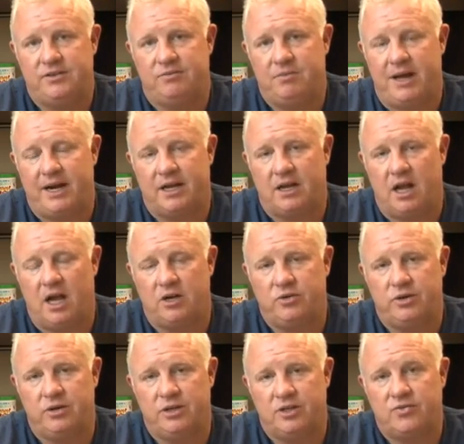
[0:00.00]
of
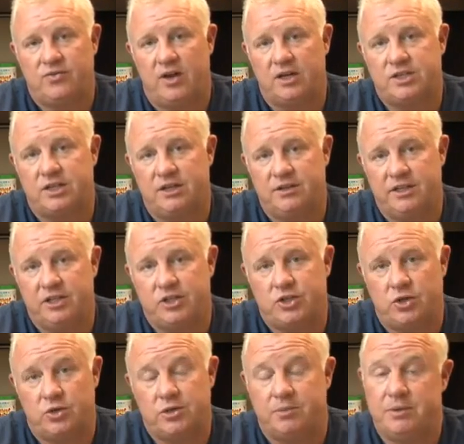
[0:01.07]
mitochondrial dysfunction in these
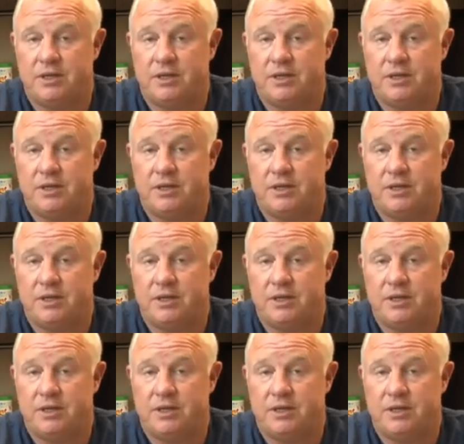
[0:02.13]
children